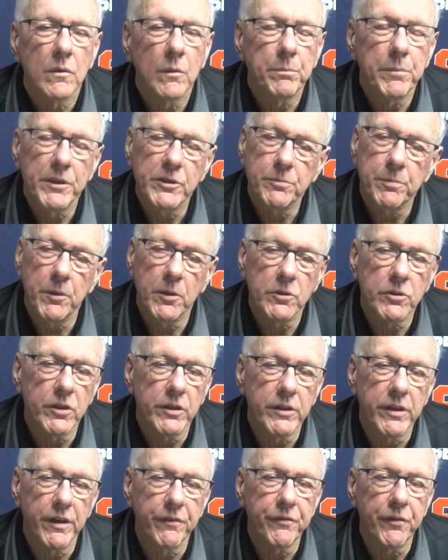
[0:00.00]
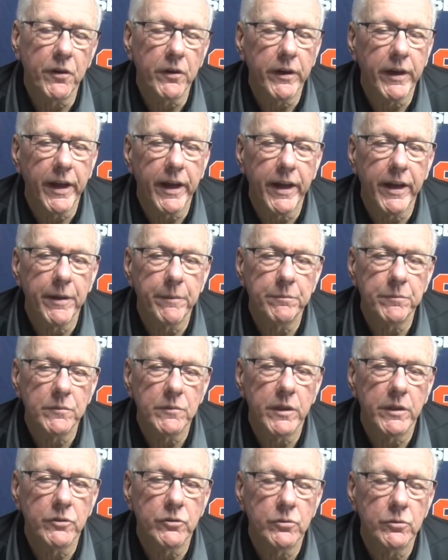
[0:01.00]
Well, Pittsburgh's a different game,
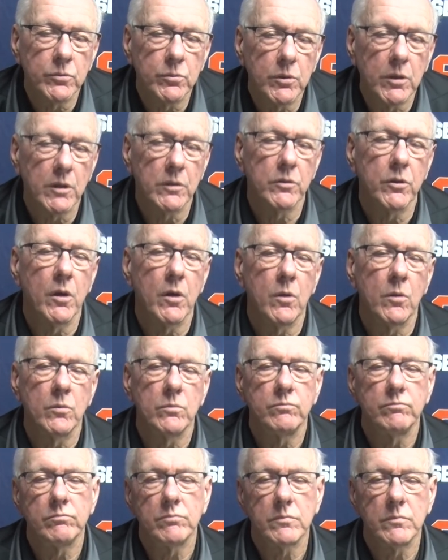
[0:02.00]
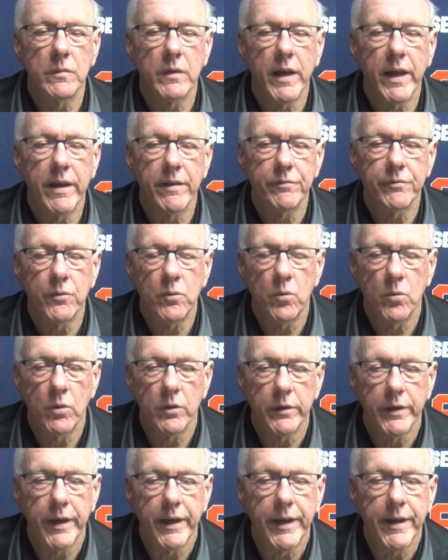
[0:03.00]
as you all know.
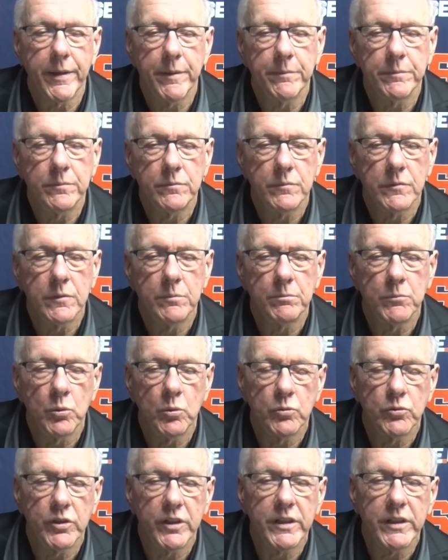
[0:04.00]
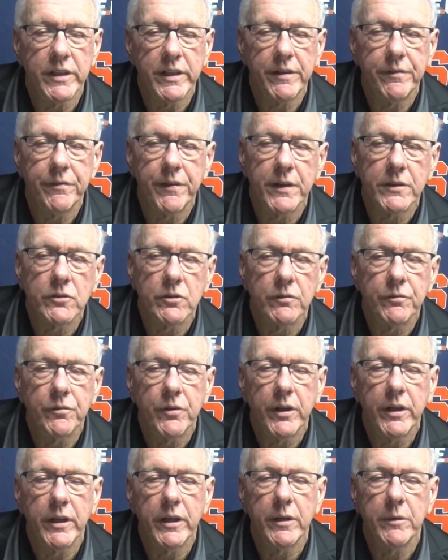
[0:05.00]
Half-court game, bruising defensive
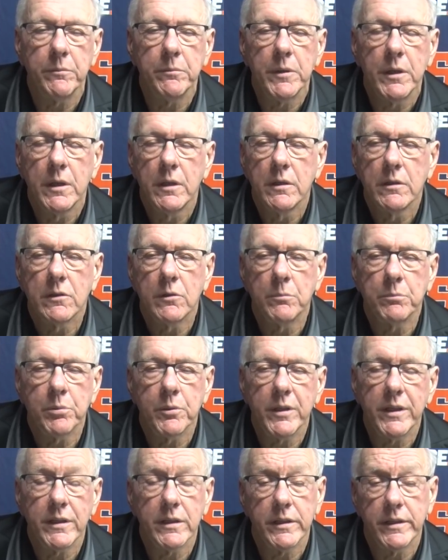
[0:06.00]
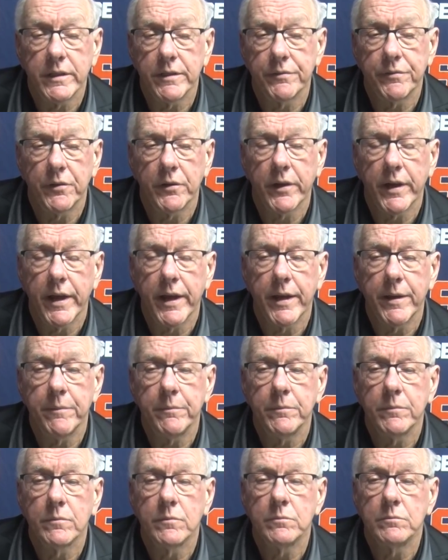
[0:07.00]
team, completely different
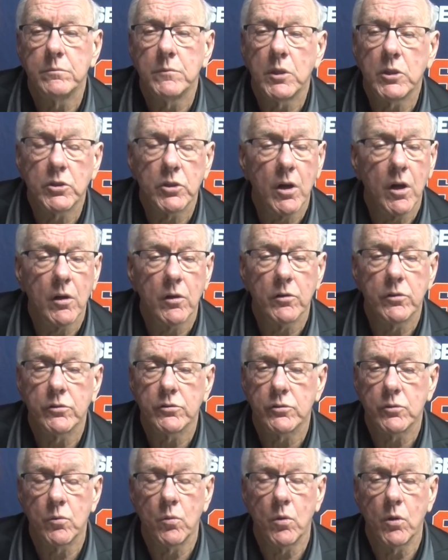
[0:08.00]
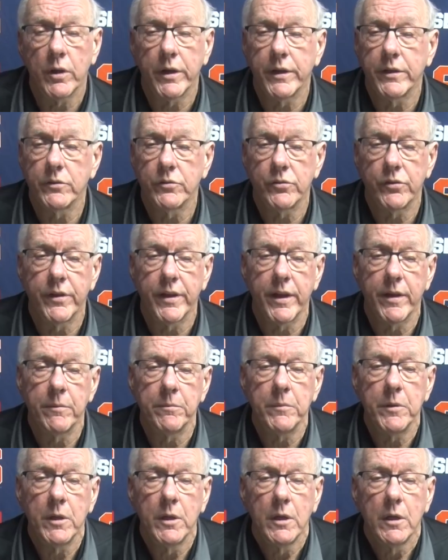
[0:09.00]
game, much harder to score against
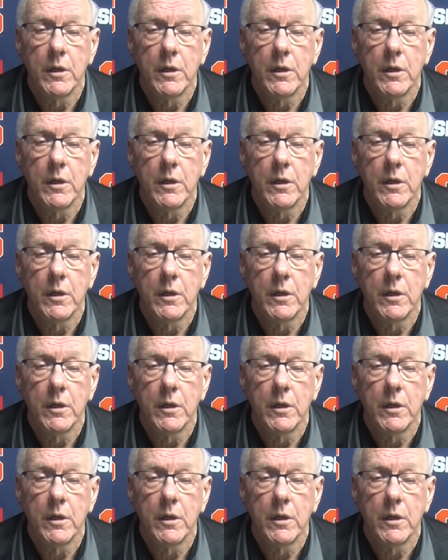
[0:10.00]
them.